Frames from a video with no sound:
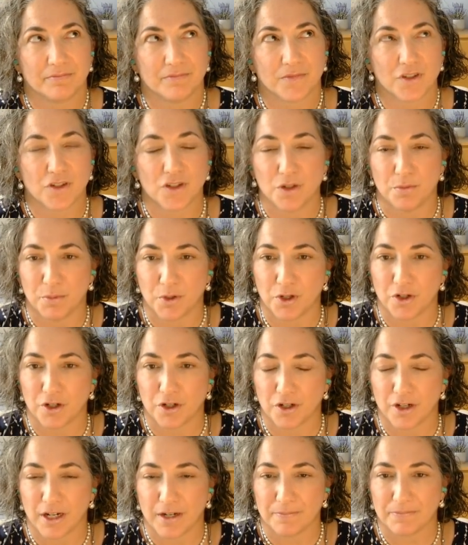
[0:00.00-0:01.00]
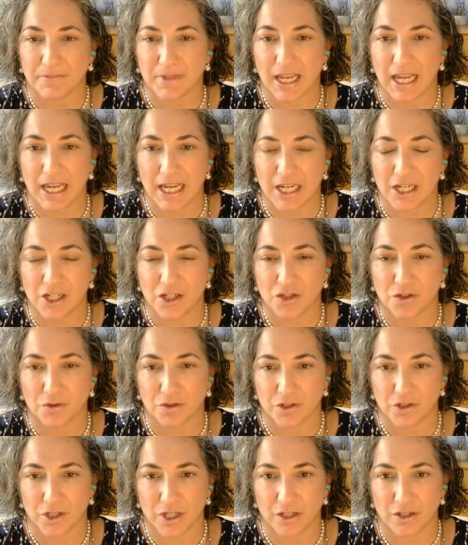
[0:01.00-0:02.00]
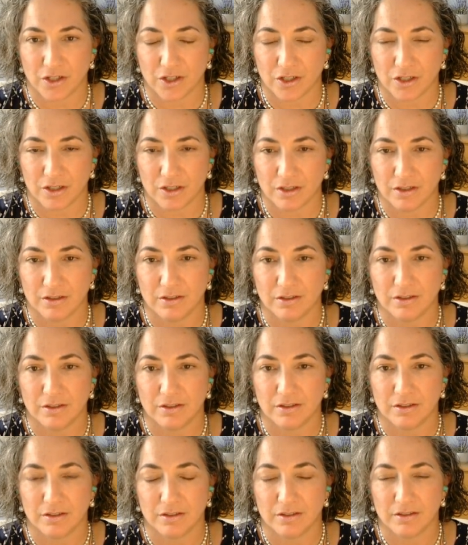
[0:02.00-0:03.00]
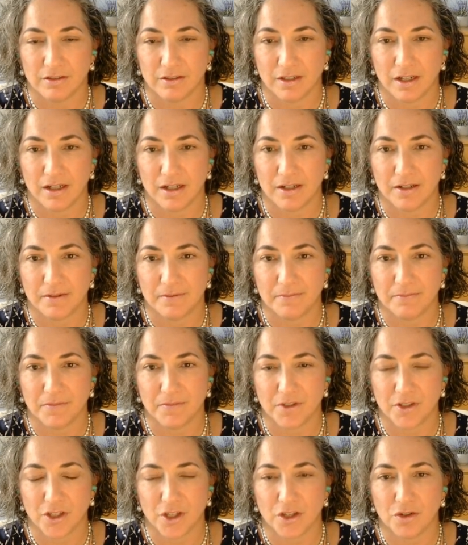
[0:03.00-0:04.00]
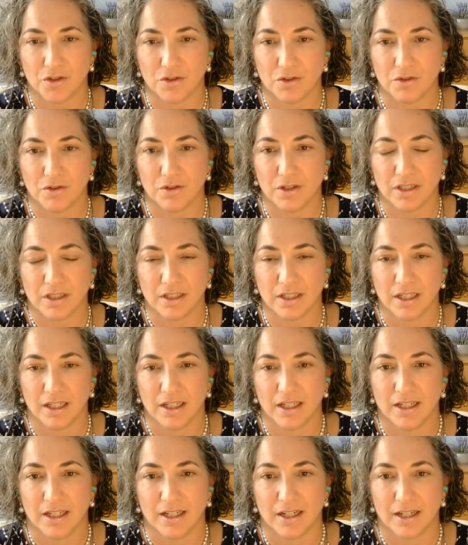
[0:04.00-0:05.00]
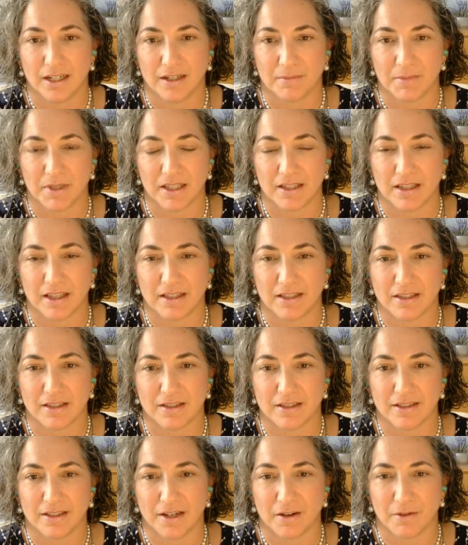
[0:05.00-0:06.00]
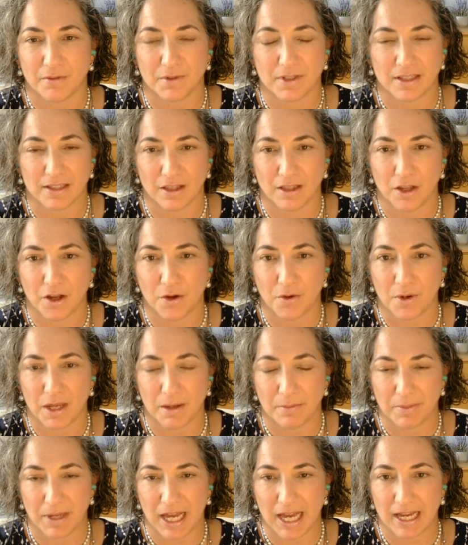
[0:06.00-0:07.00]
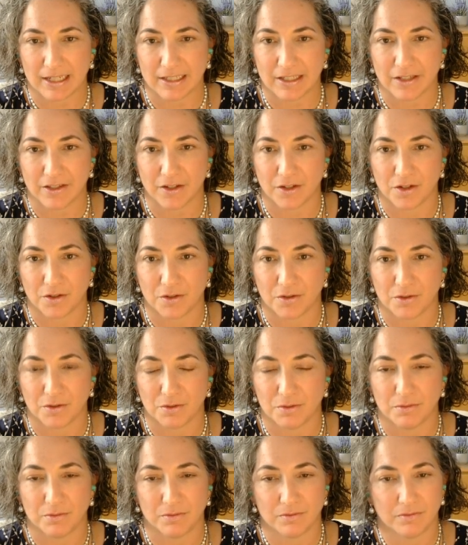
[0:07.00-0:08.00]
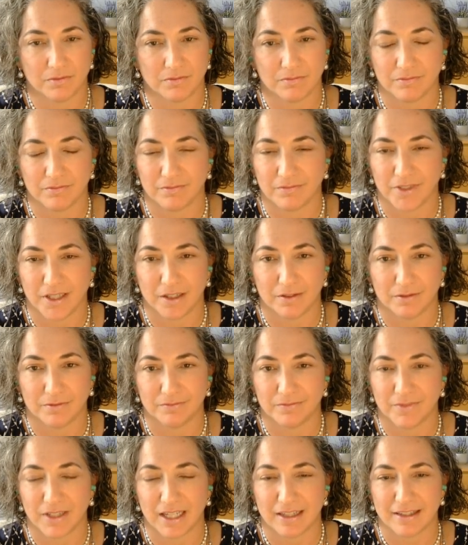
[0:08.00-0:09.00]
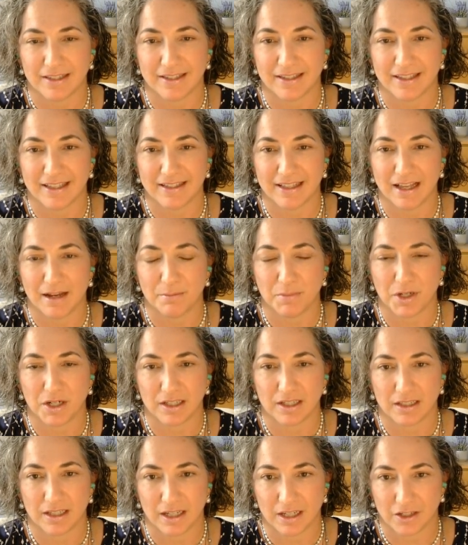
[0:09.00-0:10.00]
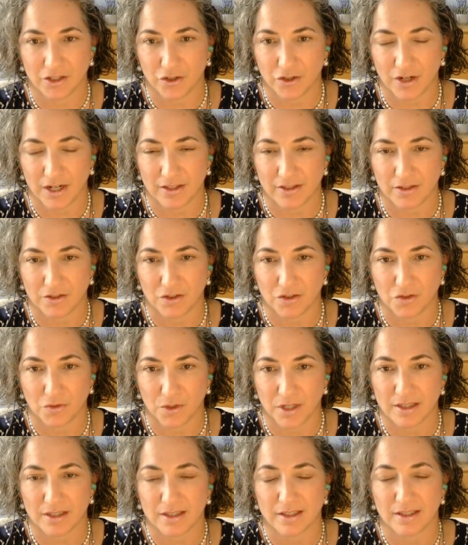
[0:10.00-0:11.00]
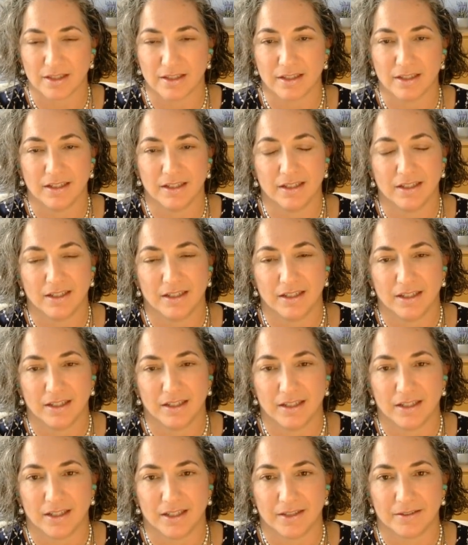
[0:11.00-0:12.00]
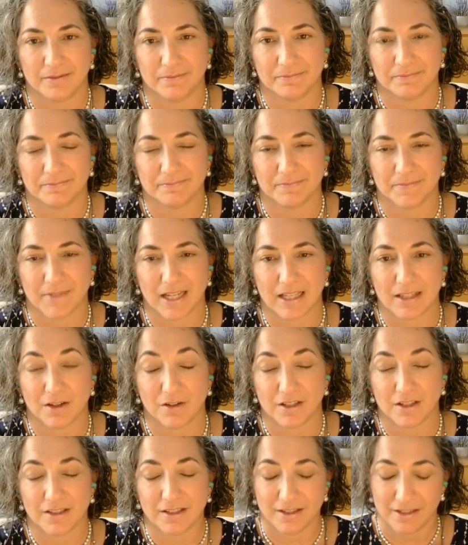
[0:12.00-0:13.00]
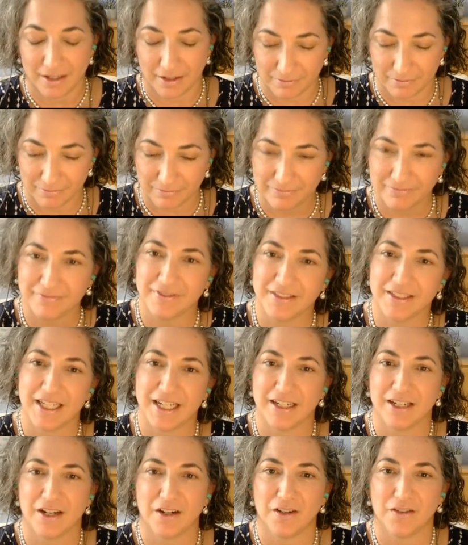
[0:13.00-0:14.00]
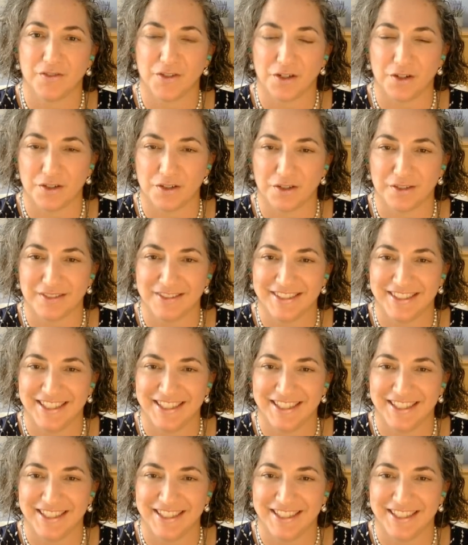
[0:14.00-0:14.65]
super age or gender skewed. It's low impact, so it's not putting a lot of stress on joints. As long as take care of your